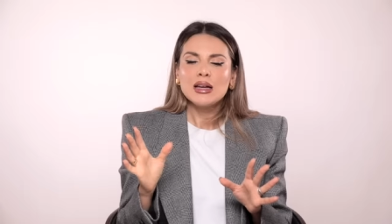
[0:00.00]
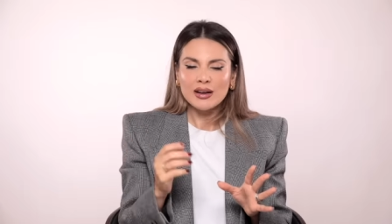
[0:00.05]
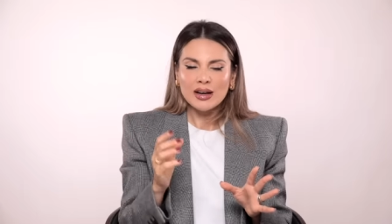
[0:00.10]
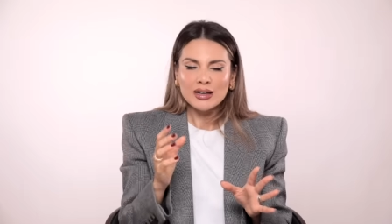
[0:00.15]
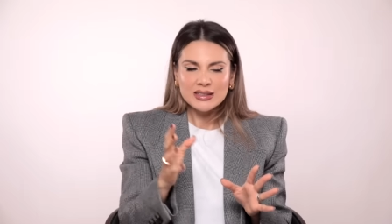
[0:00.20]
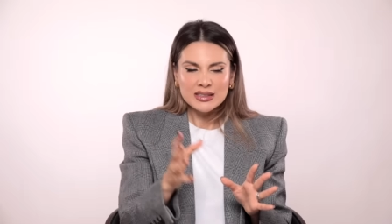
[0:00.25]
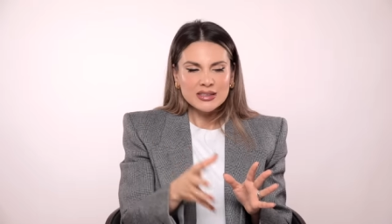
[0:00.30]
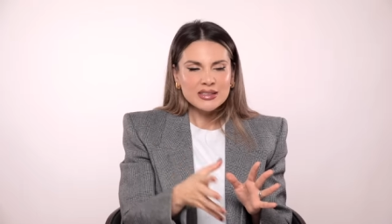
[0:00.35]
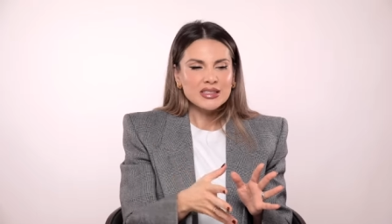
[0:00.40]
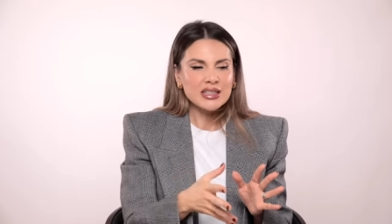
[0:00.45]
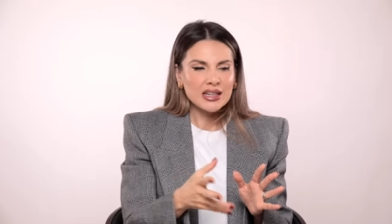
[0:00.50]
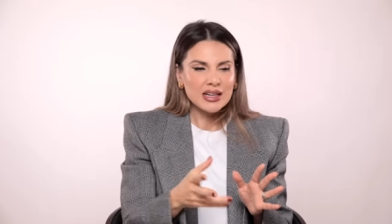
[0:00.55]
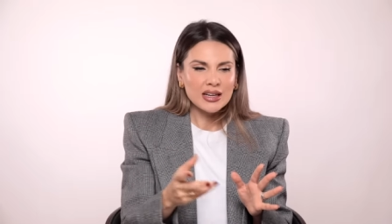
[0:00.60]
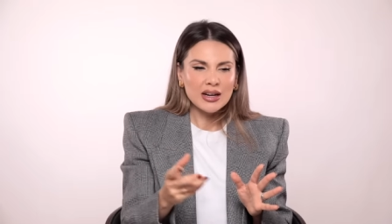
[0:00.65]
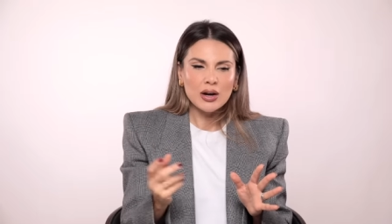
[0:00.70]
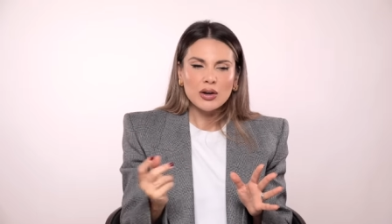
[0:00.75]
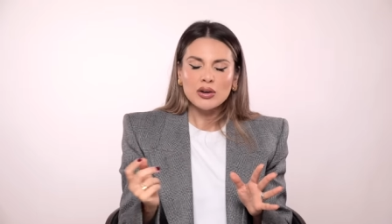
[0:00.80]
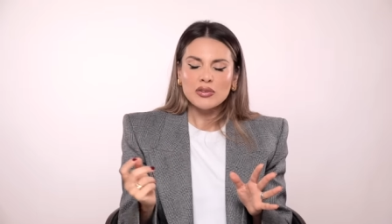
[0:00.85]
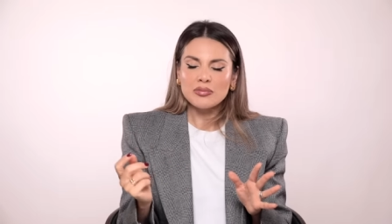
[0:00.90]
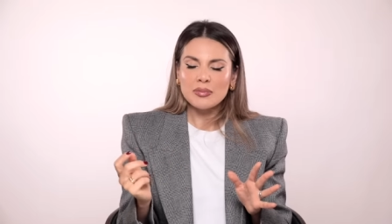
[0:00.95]
I didn't take it
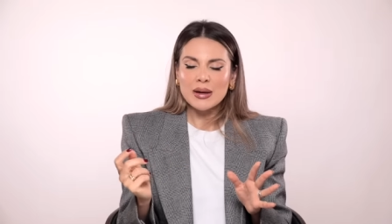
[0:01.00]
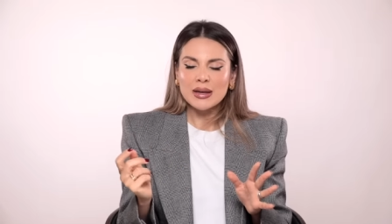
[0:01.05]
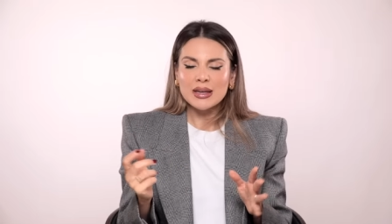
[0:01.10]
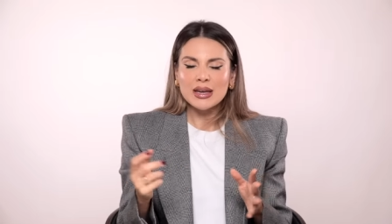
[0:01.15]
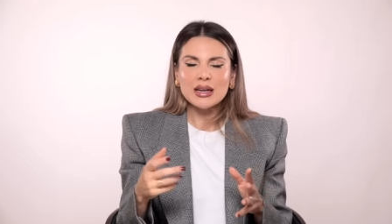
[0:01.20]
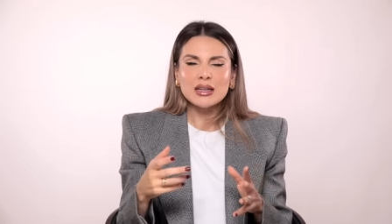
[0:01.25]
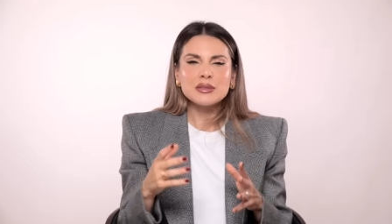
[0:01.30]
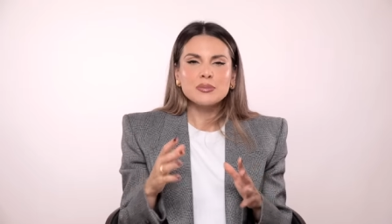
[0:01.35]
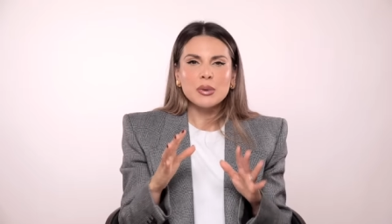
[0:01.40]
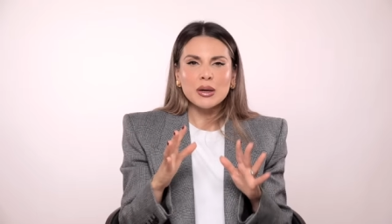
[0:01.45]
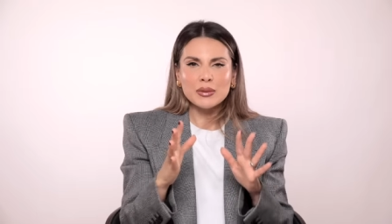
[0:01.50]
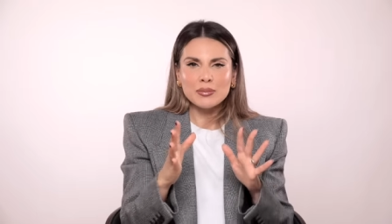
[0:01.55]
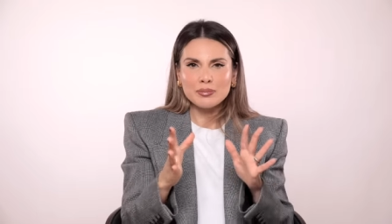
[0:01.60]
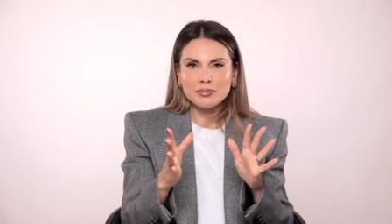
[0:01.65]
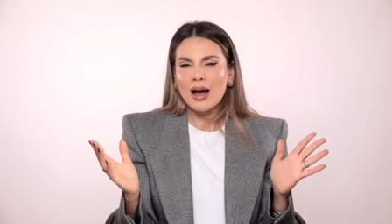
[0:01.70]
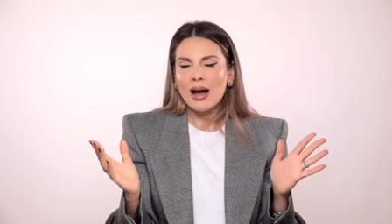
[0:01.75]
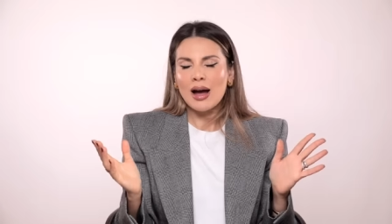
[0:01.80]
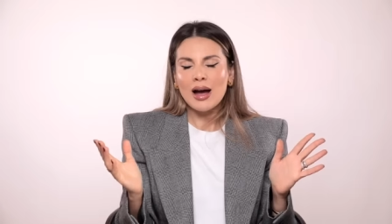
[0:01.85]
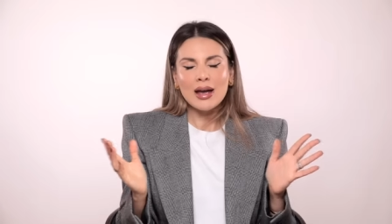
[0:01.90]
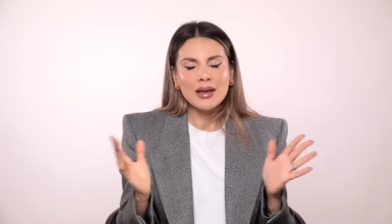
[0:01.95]
out of my kit, but
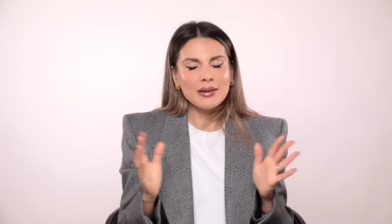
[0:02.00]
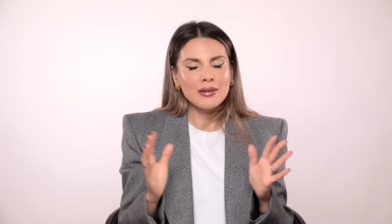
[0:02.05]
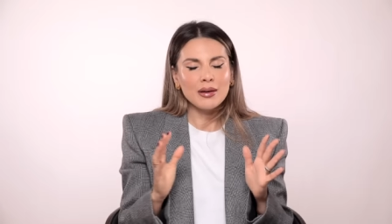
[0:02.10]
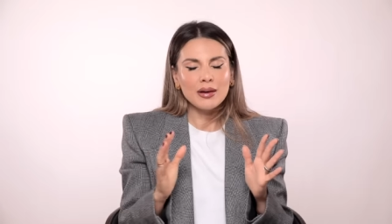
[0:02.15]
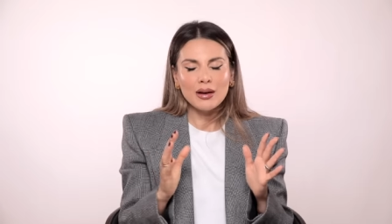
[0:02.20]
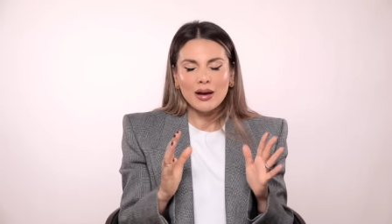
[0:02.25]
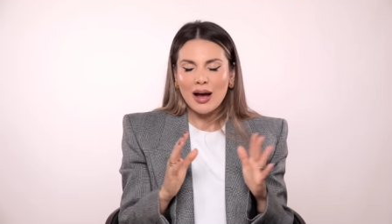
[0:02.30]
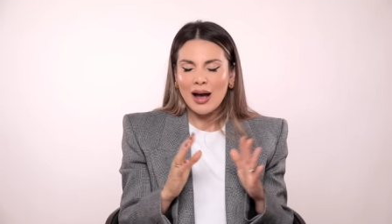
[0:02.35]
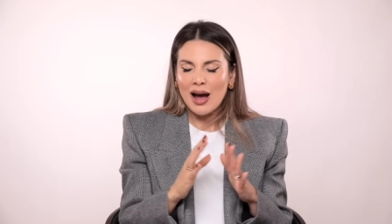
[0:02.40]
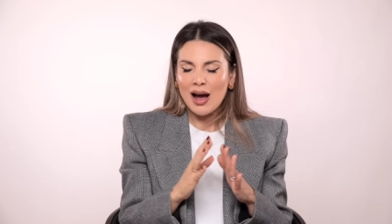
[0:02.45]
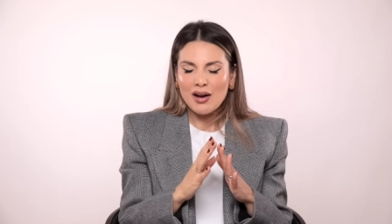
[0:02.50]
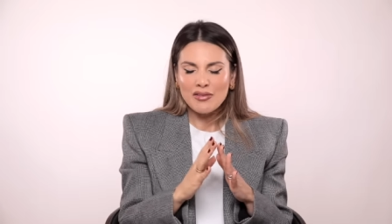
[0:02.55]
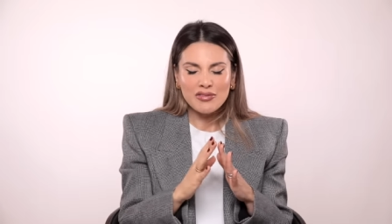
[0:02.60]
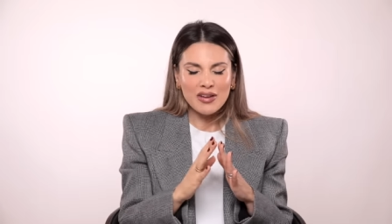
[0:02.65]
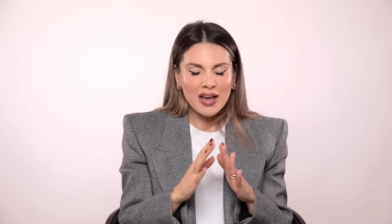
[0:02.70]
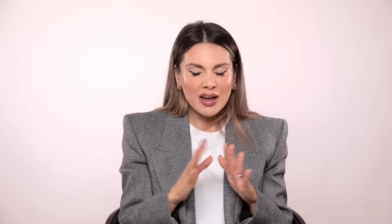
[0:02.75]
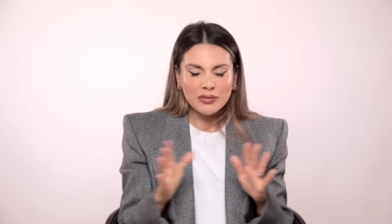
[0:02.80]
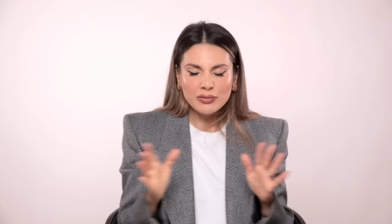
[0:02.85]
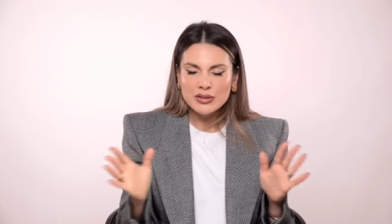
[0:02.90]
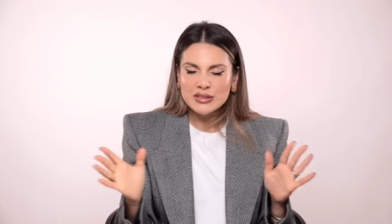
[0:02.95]
I have
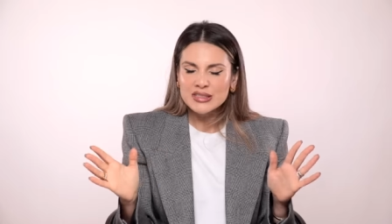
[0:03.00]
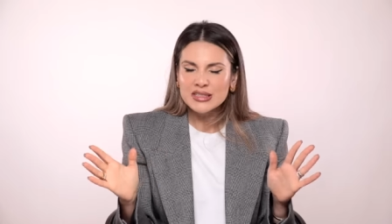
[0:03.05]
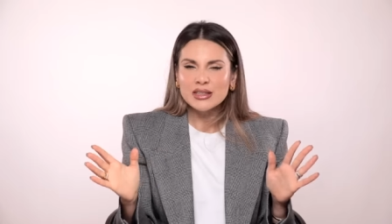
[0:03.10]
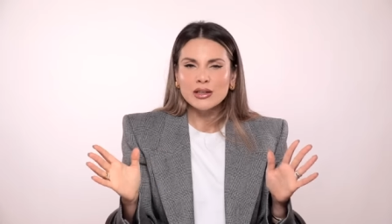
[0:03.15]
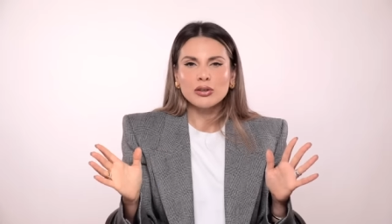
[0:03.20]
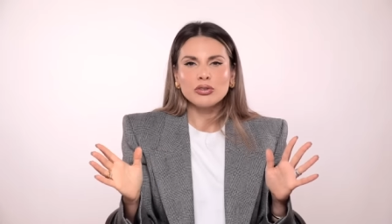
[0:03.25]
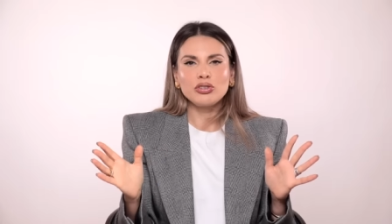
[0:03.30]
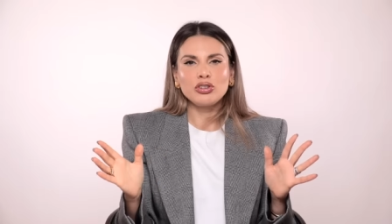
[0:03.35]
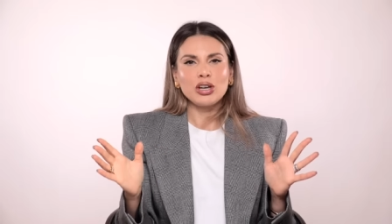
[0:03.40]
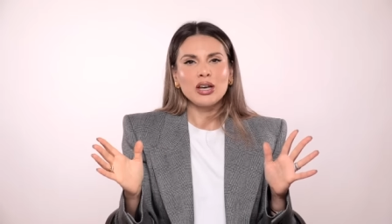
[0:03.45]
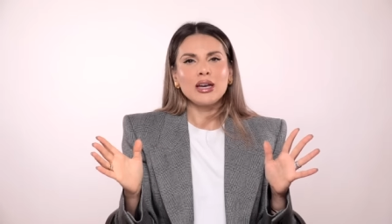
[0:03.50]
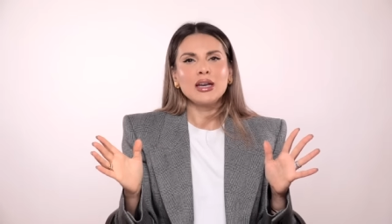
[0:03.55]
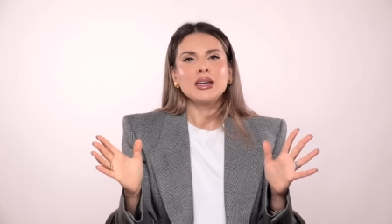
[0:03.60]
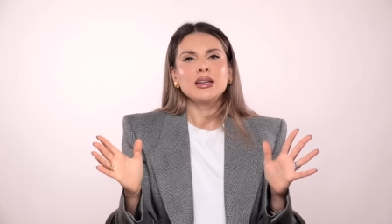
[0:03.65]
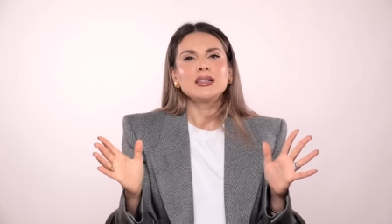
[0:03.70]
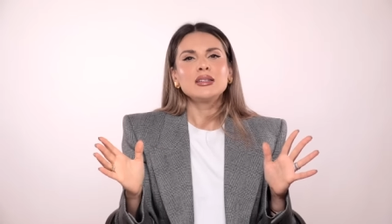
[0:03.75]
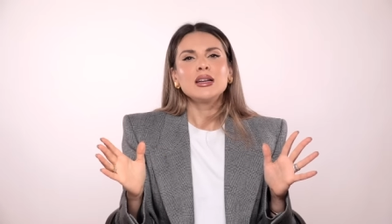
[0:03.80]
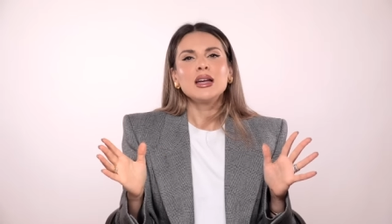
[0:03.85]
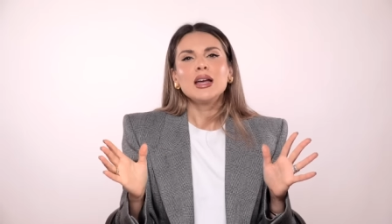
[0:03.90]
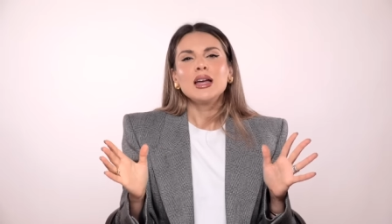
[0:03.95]
every single
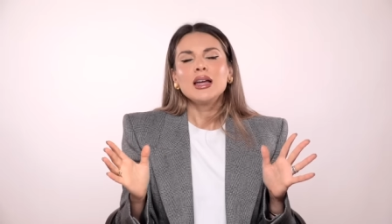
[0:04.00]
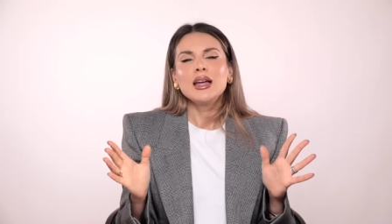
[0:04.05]
shade